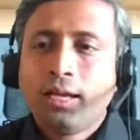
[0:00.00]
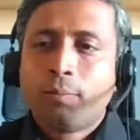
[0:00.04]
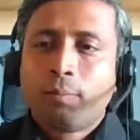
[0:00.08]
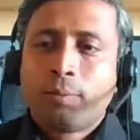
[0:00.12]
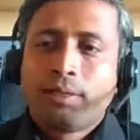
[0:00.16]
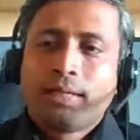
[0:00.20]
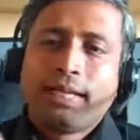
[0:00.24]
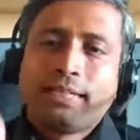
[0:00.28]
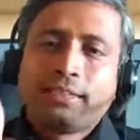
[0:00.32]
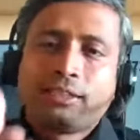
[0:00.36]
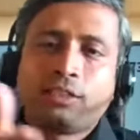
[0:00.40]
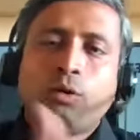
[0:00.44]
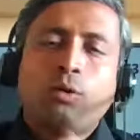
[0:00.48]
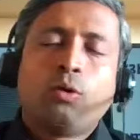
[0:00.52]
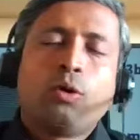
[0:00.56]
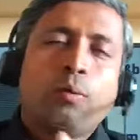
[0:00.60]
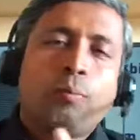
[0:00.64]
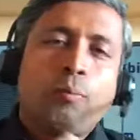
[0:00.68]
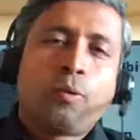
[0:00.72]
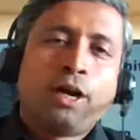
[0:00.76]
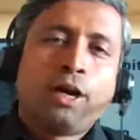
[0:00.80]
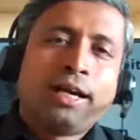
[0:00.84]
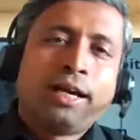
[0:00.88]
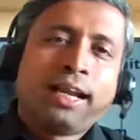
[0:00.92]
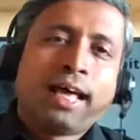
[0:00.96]
But that's the whole
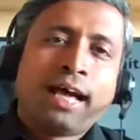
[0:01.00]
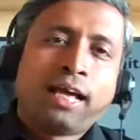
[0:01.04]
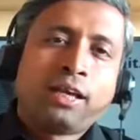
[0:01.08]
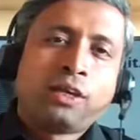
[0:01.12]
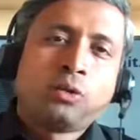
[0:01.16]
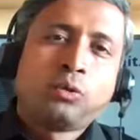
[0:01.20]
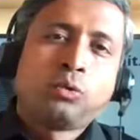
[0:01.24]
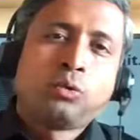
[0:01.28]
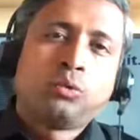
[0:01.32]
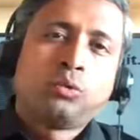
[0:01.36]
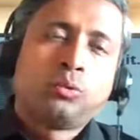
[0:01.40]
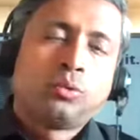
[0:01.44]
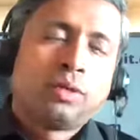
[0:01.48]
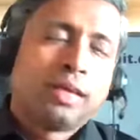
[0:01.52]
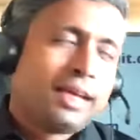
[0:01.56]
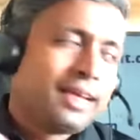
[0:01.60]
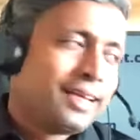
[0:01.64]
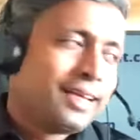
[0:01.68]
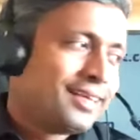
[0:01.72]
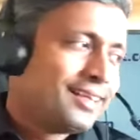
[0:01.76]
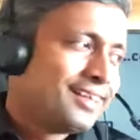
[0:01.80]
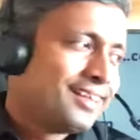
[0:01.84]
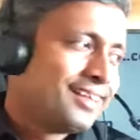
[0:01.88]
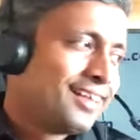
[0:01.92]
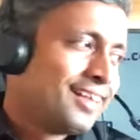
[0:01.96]
point. Are you
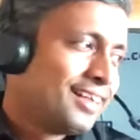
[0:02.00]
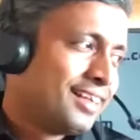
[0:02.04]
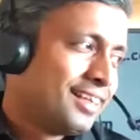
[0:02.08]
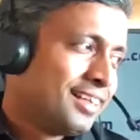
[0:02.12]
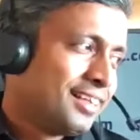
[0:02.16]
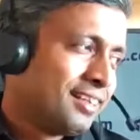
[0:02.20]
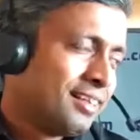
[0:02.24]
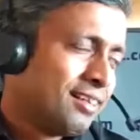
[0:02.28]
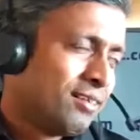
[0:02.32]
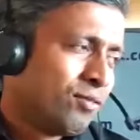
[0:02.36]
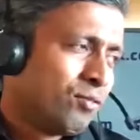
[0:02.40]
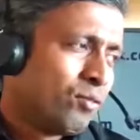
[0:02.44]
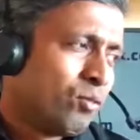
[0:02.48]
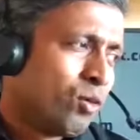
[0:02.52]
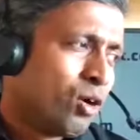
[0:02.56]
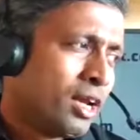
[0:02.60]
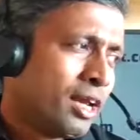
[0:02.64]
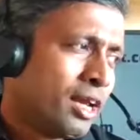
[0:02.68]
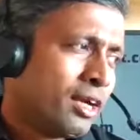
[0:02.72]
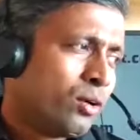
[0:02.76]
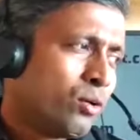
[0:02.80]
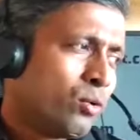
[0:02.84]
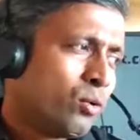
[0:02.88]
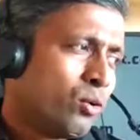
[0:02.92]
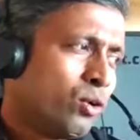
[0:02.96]
like what
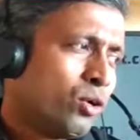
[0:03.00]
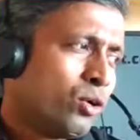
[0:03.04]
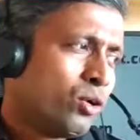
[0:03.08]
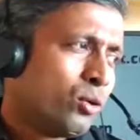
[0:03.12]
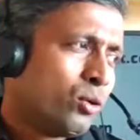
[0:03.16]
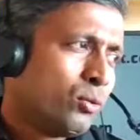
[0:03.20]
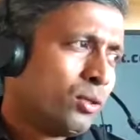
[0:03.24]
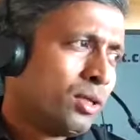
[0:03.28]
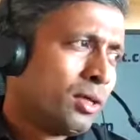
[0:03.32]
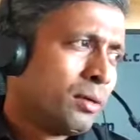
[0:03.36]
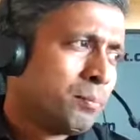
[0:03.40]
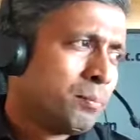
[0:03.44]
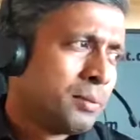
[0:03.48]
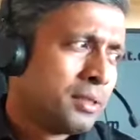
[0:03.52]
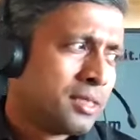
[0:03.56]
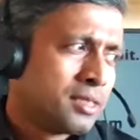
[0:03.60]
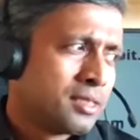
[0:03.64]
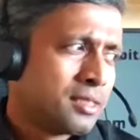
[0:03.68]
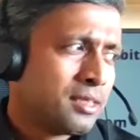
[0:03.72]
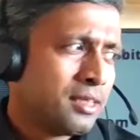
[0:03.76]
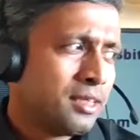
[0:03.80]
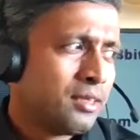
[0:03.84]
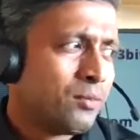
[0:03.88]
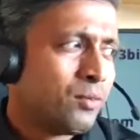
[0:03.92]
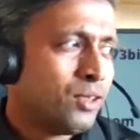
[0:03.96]
I told to that
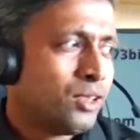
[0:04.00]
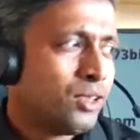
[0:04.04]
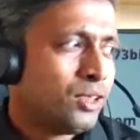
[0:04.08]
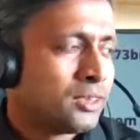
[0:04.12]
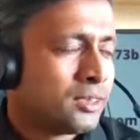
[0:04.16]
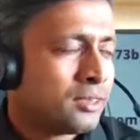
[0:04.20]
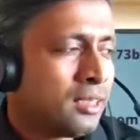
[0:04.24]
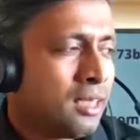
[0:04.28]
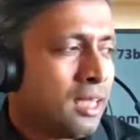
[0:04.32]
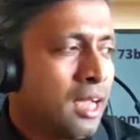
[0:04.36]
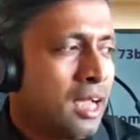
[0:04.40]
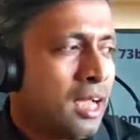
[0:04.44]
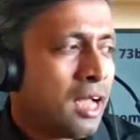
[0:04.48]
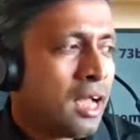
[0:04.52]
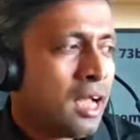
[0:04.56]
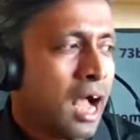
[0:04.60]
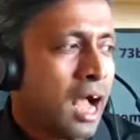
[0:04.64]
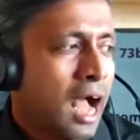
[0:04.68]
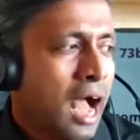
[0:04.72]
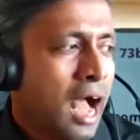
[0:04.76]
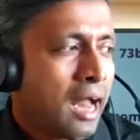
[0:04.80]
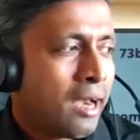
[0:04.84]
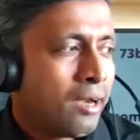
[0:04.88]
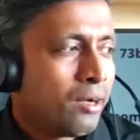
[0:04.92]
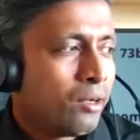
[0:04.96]
person was,
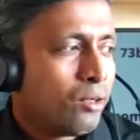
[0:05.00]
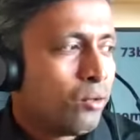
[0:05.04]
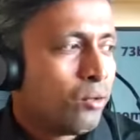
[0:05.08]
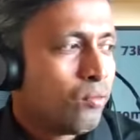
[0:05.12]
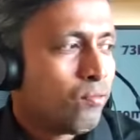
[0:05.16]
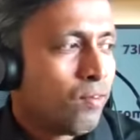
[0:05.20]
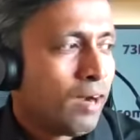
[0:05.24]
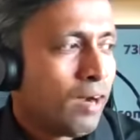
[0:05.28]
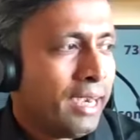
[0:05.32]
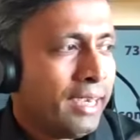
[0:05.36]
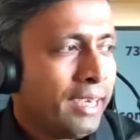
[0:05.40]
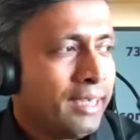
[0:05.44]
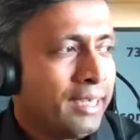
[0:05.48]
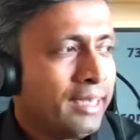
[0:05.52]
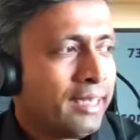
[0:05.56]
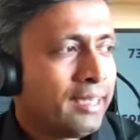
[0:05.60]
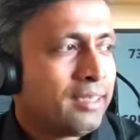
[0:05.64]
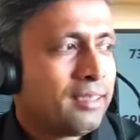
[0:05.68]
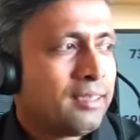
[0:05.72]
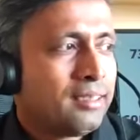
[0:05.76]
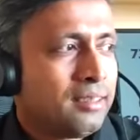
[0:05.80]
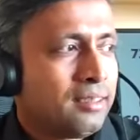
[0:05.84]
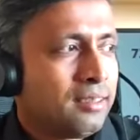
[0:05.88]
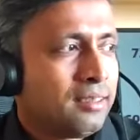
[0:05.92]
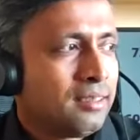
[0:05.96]
are you
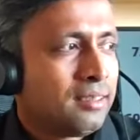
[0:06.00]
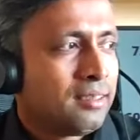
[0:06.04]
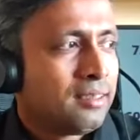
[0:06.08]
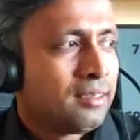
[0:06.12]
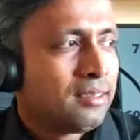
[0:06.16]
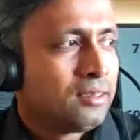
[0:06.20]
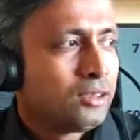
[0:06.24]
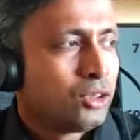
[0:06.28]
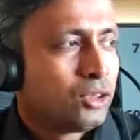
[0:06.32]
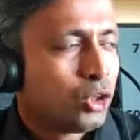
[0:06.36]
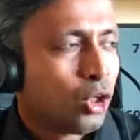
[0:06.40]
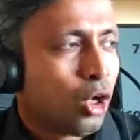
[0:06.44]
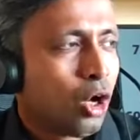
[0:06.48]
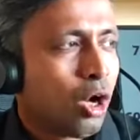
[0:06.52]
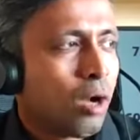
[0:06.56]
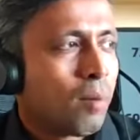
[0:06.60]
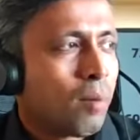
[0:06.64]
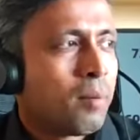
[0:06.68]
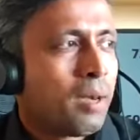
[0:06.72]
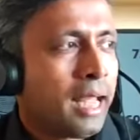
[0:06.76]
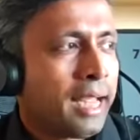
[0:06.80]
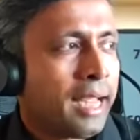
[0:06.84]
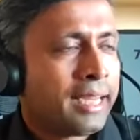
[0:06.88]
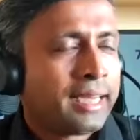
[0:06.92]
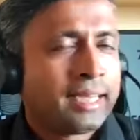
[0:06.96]
finding
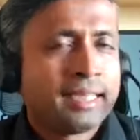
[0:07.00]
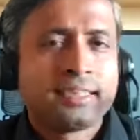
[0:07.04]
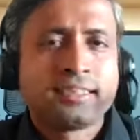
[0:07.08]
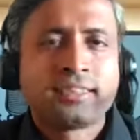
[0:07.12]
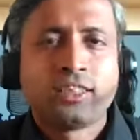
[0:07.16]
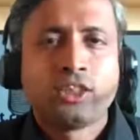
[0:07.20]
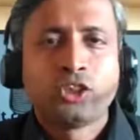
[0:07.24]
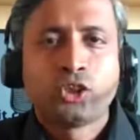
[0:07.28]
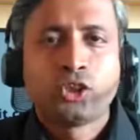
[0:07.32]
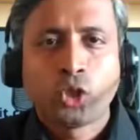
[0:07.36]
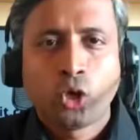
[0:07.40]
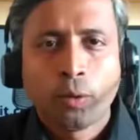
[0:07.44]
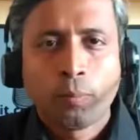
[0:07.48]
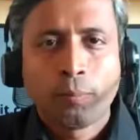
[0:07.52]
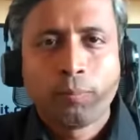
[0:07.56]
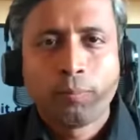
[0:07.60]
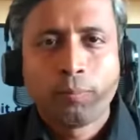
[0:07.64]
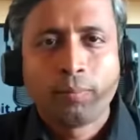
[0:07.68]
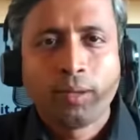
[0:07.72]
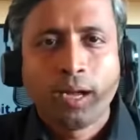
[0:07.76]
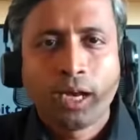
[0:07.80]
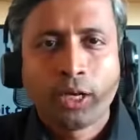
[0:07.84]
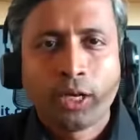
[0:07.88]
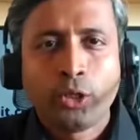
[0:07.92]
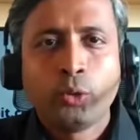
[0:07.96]
job like it's a job?
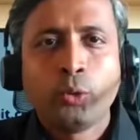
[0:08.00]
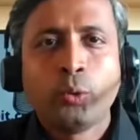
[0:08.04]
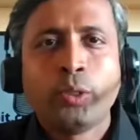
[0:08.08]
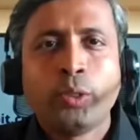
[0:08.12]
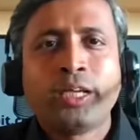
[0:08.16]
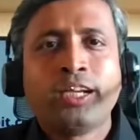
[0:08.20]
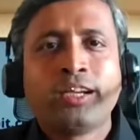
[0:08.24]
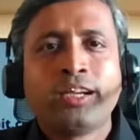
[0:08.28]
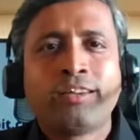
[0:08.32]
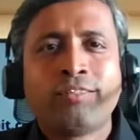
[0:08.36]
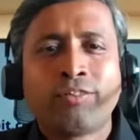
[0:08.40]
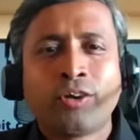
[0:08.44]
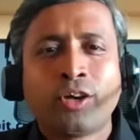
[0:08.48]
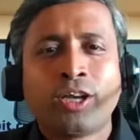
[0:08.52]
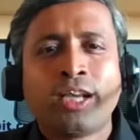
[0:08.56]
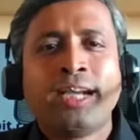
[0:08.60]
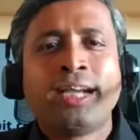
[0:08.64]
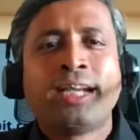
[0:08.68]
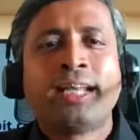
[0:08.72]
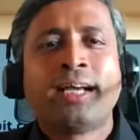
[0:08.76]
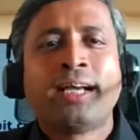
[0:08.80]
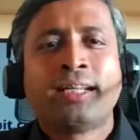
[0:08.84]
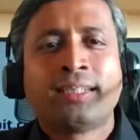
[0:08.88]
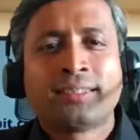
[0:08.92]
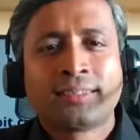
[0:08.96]
Are you doing it for
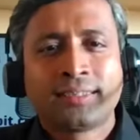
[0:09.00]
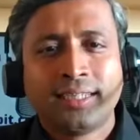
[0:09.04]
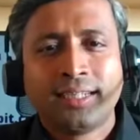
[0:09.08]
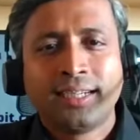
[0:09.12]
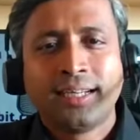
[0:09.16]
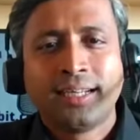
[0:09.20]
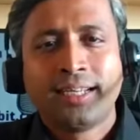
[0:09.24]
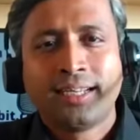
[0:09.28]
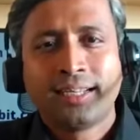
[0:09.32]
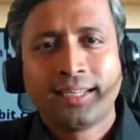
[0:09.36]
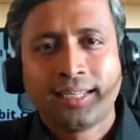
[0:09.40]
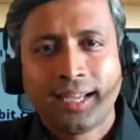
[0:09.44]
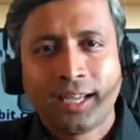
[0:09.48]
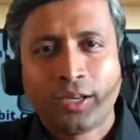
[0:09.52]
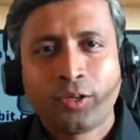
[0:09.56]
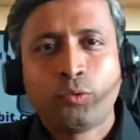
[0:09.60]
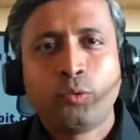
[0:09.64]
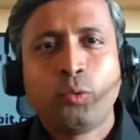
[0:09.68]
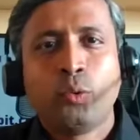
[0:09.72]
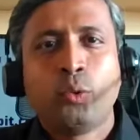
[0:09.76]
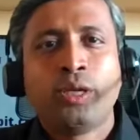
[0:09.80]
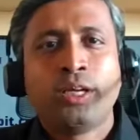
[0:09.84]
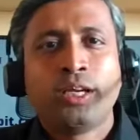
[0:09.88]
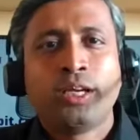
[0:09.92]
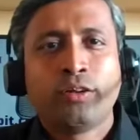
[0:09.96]
8 hours a day? Are you
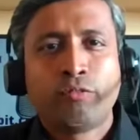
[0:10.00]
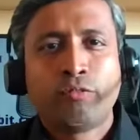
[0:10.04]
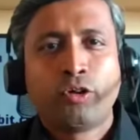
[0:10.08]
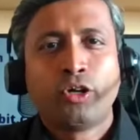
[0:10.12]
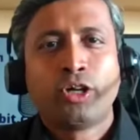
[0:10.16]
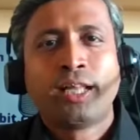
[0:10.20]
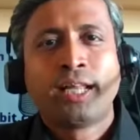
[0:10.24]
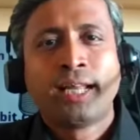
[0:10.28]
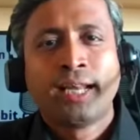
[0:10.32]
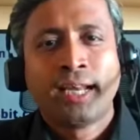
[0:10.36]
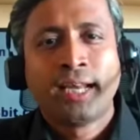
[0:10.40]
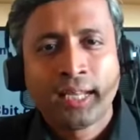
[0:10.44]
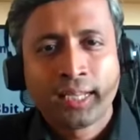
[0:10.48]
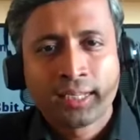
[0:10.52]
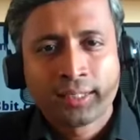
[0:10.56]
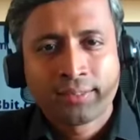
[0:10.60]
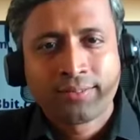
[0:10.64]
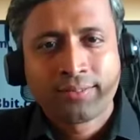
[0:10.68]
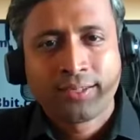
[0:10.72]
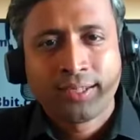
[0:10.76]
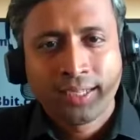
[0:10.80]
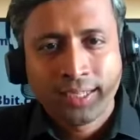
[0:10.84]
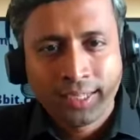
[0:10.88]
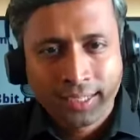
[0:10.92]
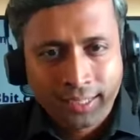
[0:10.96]
doing it for 10 hours
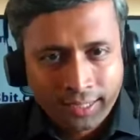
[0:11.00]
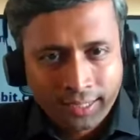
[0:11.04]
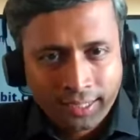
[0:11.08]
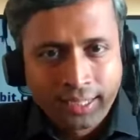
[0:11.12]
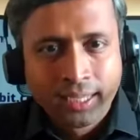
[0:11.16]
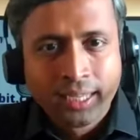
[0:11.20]
a day?